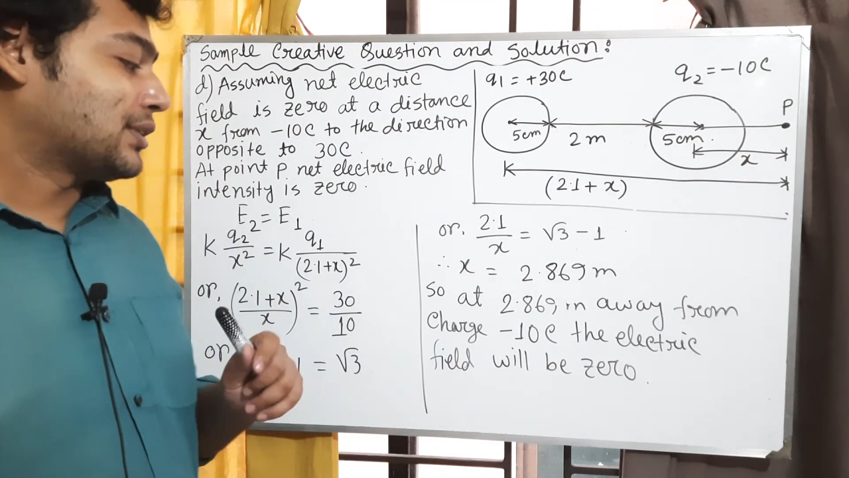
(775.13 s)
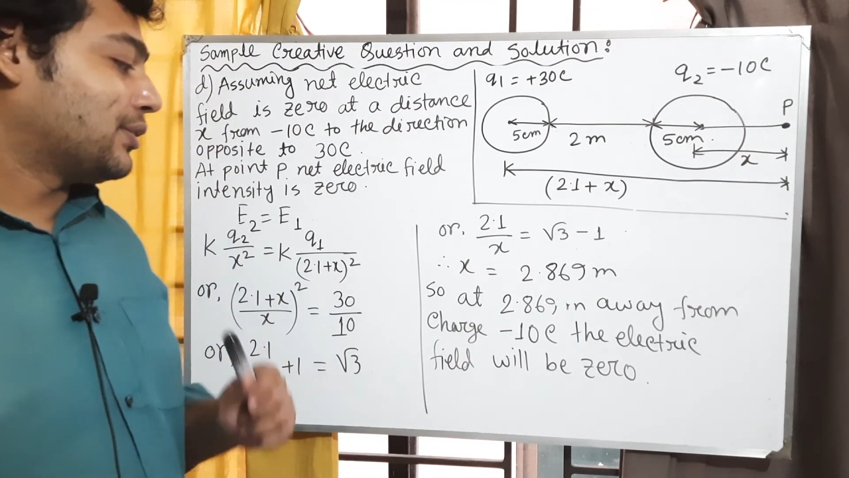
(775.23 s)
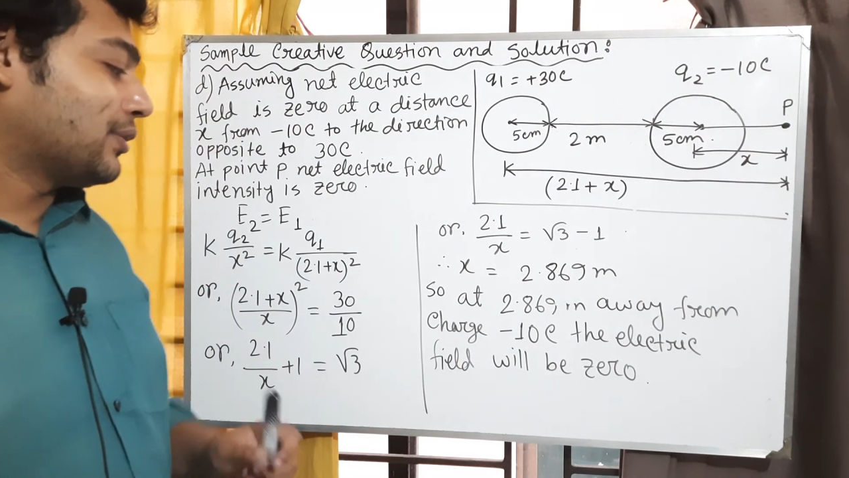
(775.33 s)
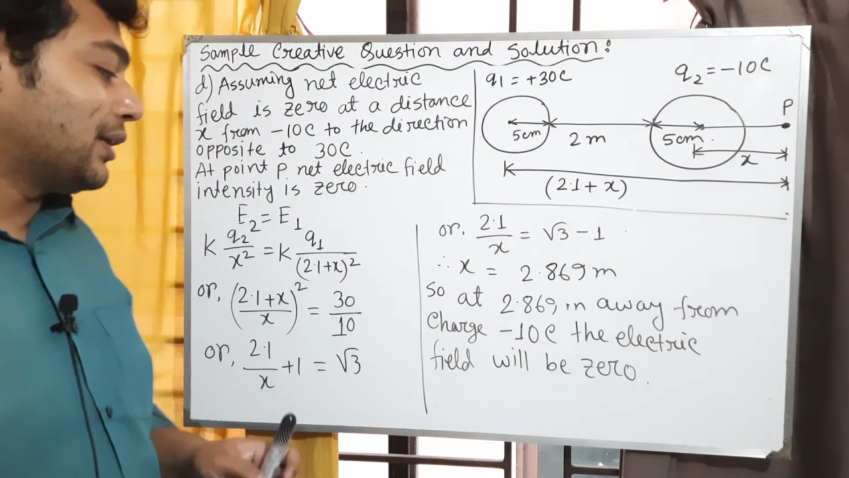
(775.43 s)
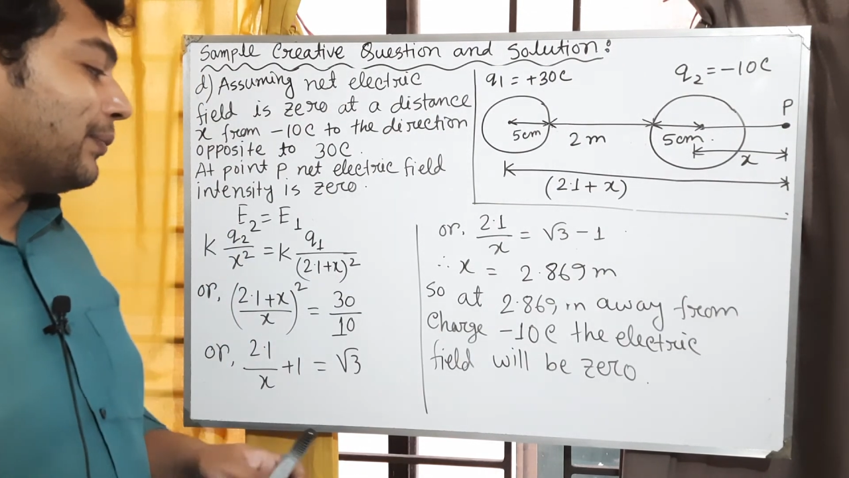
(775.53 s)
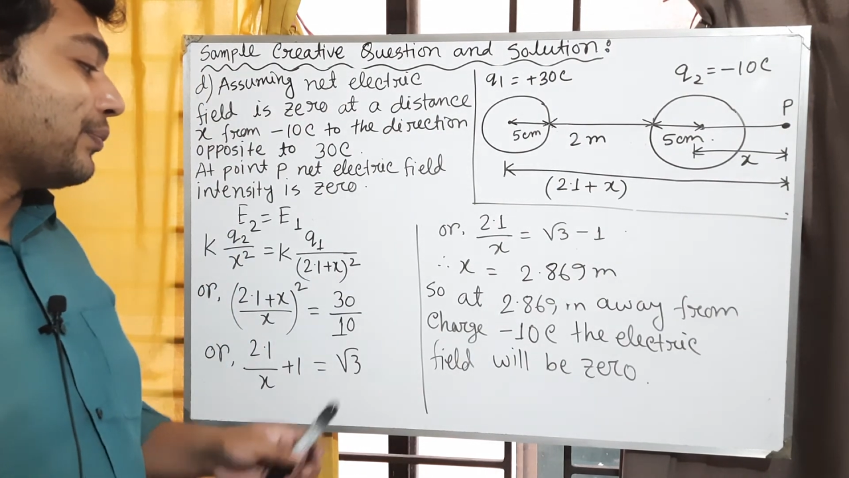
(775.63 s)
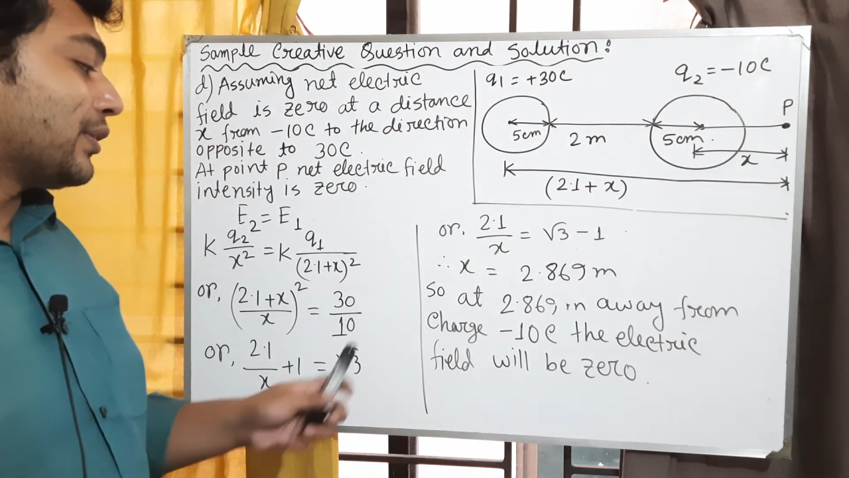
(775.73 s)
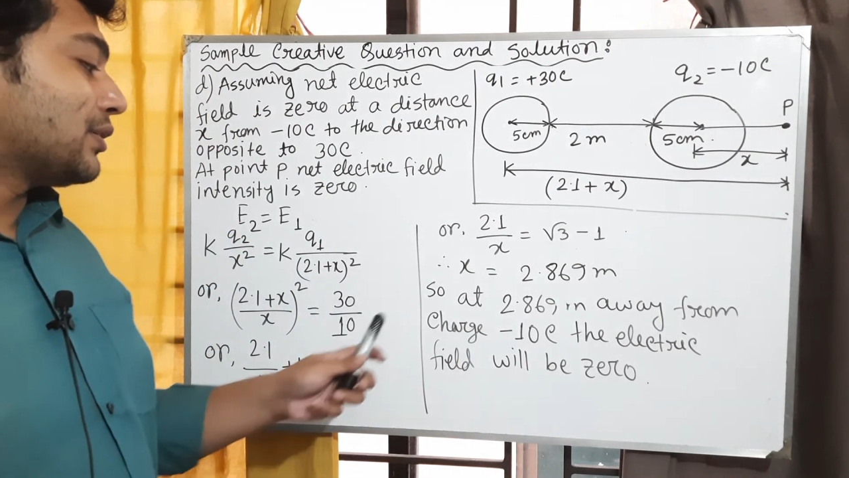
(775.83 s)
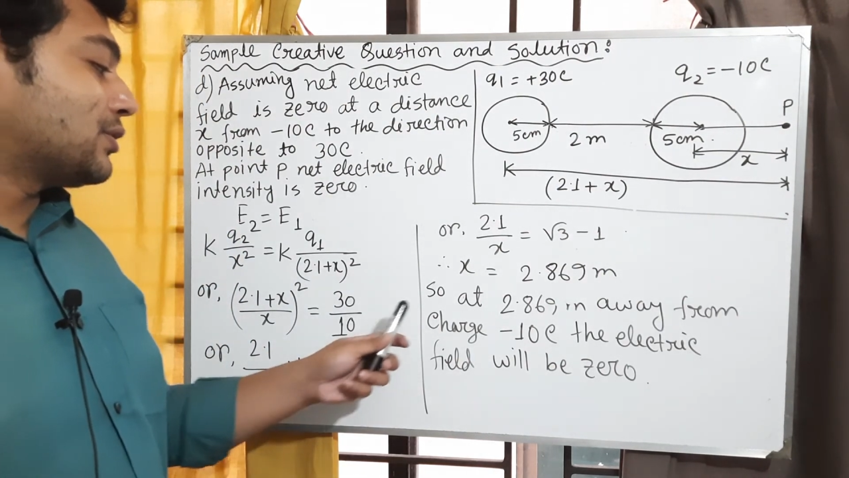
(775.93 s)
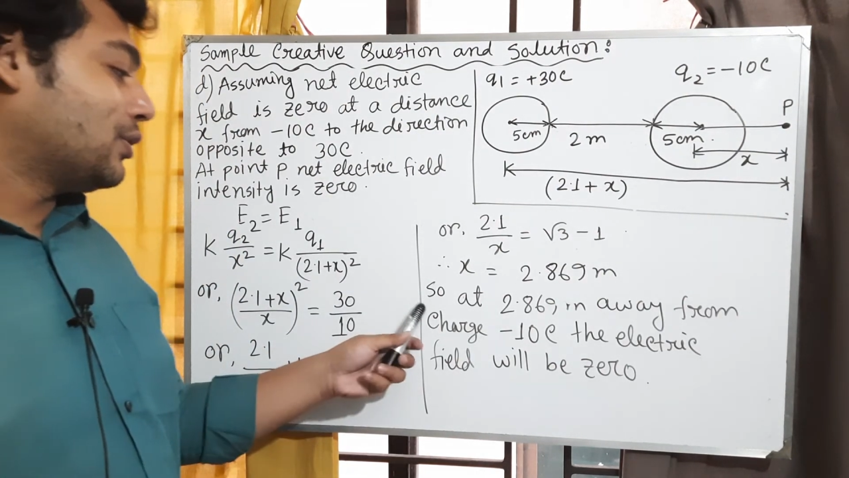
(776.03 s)
Okay,
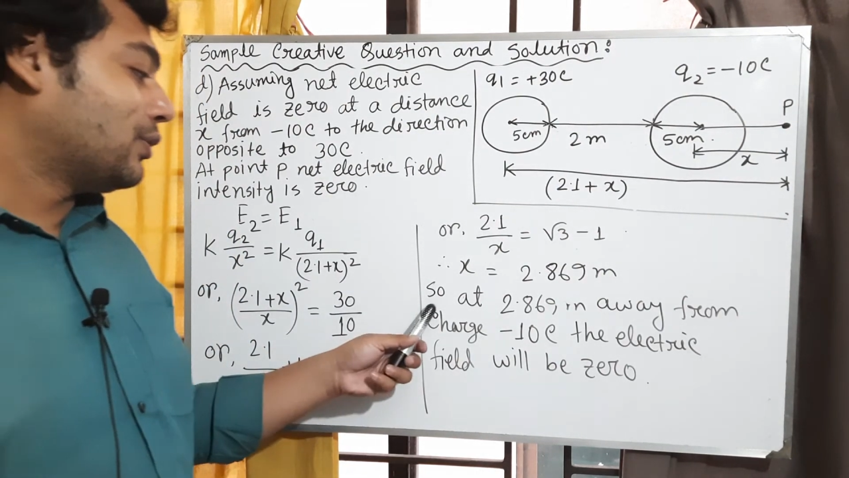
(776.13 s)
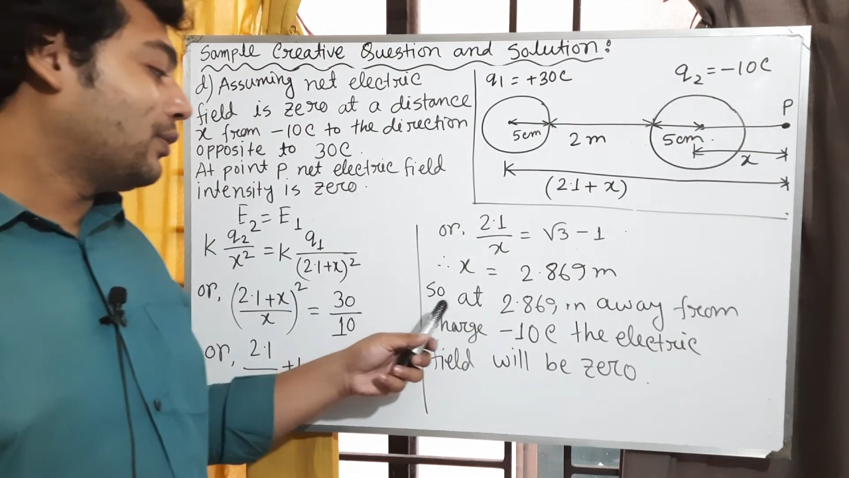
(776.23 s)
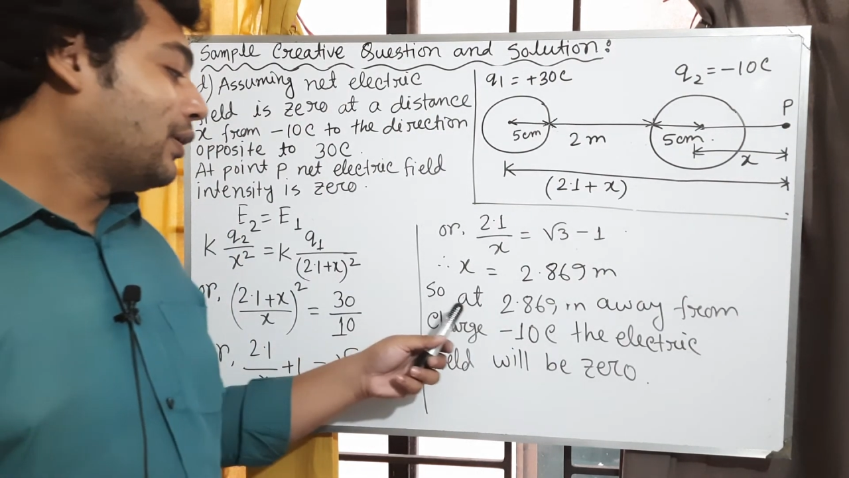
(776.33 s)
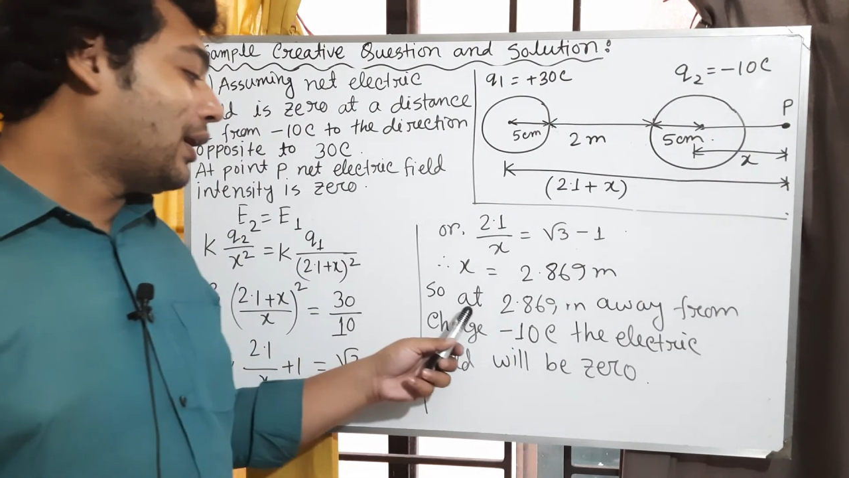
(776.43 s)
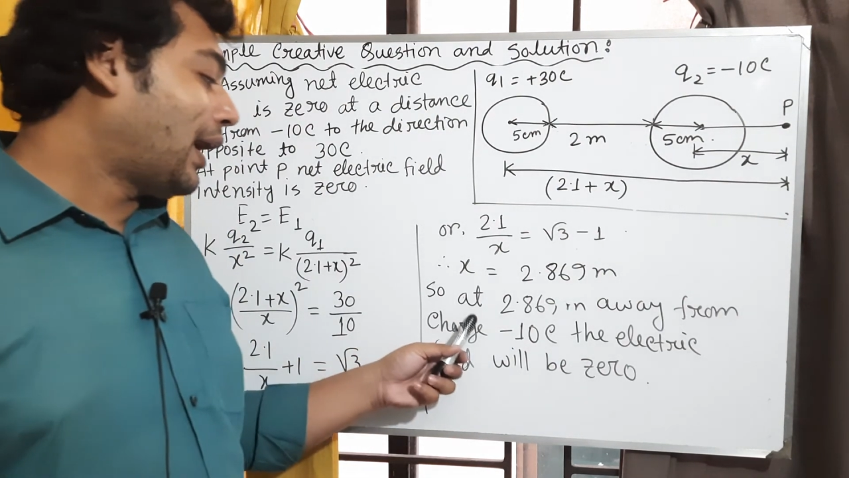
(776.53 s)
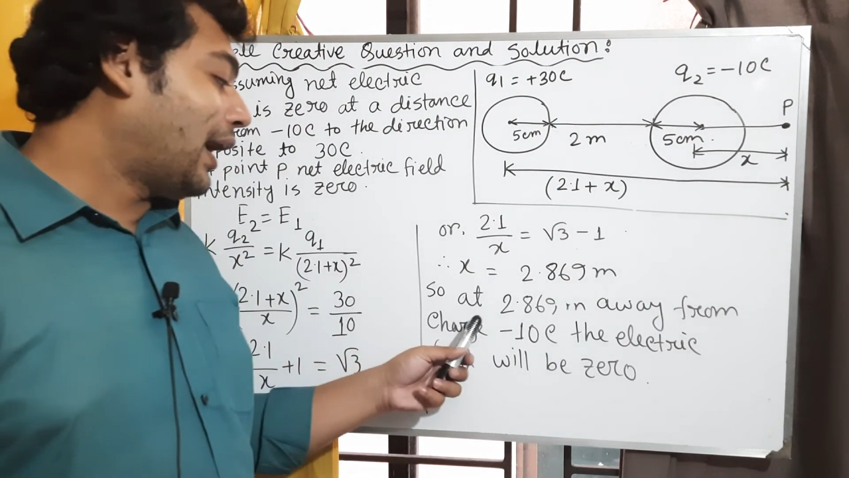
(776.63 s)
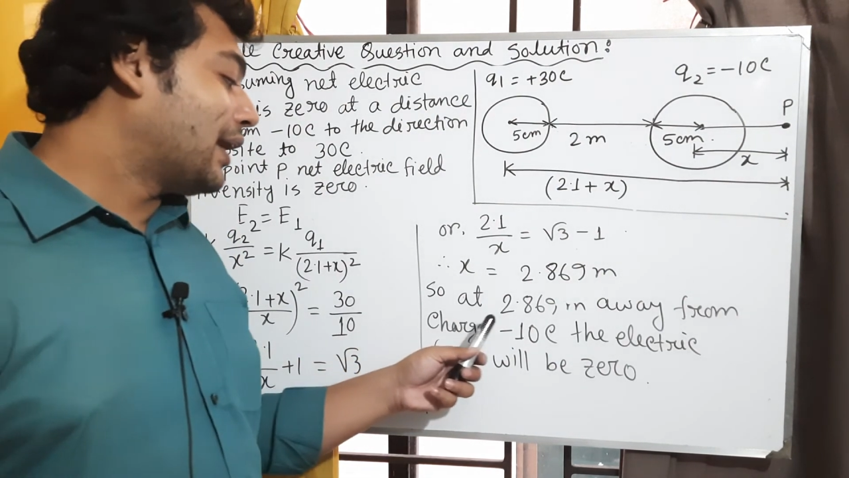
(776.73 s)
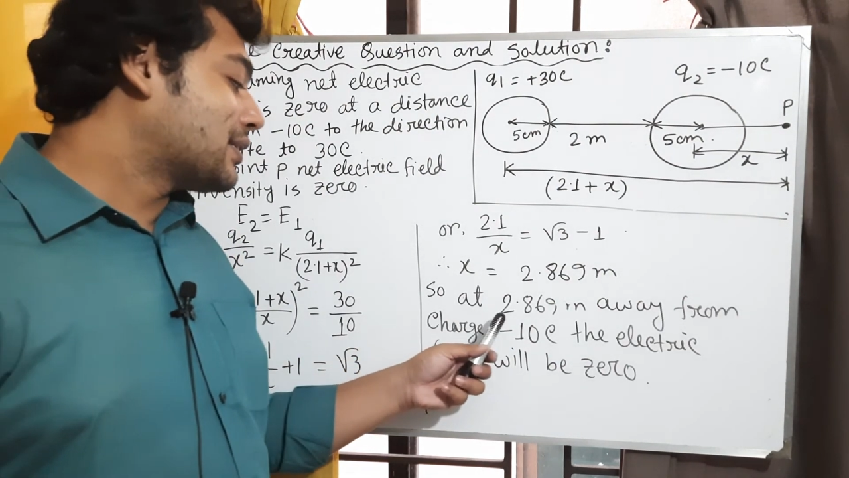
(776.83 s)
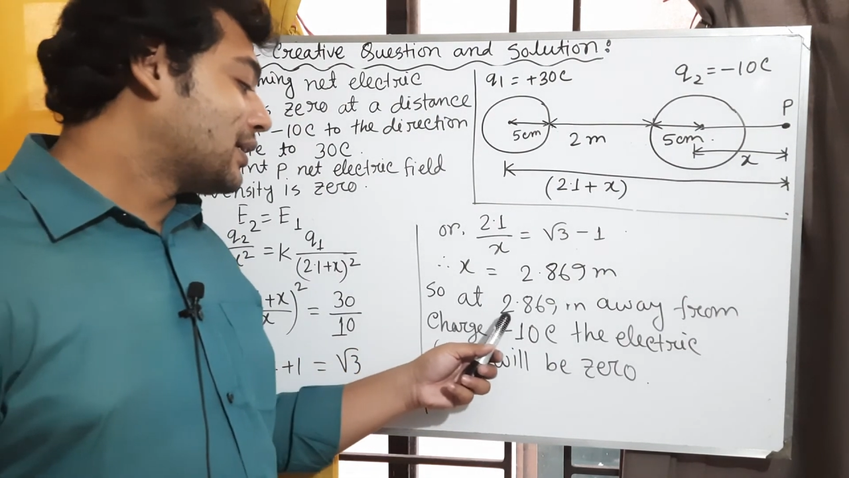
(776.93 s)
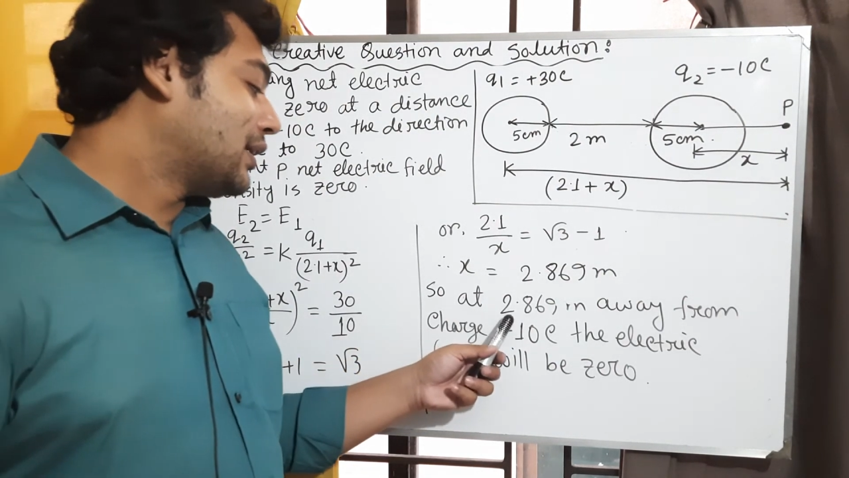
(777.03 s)
so
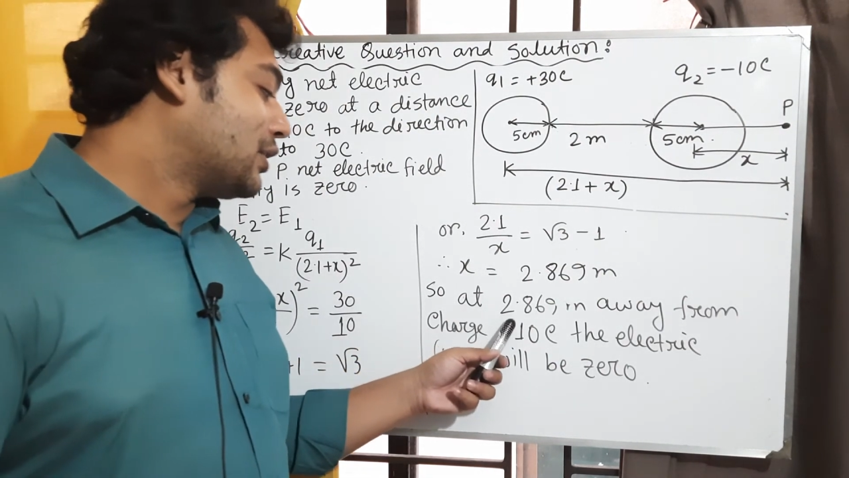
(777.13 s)
at